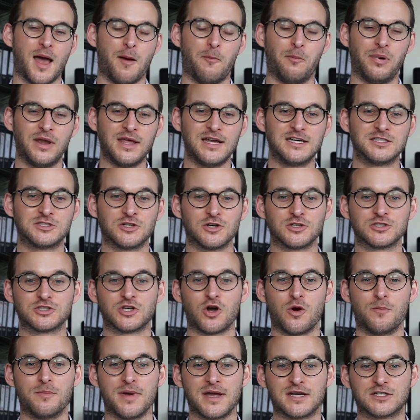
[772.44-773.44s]
Please
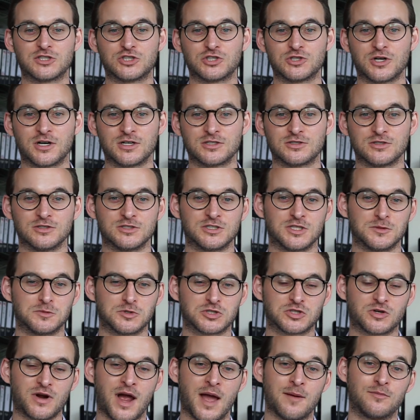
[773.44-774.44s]
also make sure to
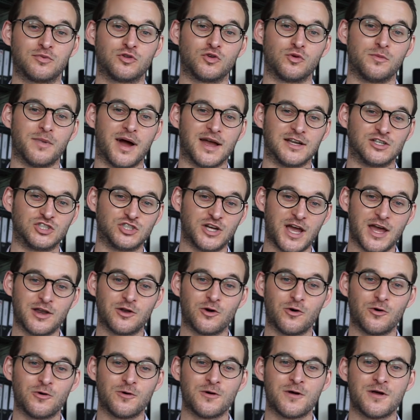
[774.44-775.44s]
subscribe to my
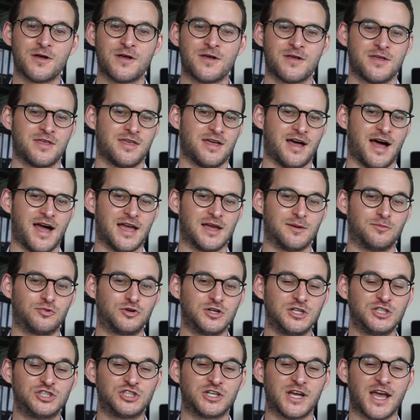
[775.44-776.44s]
channel. I
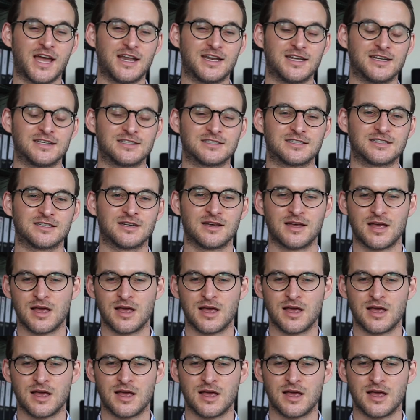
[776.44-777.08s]
appreciate it.